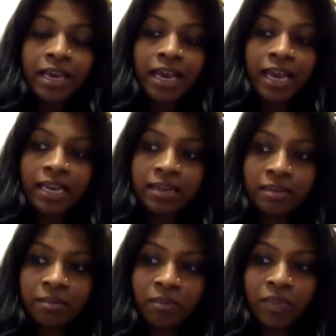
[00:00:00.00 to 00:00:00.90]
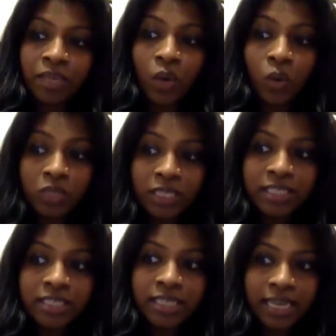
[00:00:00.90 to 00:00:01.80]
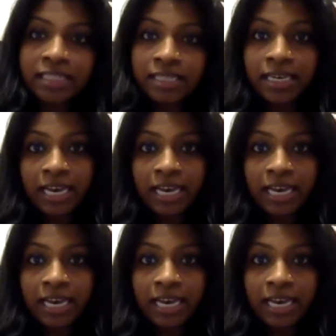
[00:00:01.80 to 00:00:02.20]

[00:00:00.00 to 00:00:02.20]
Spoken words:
And the only thing that I think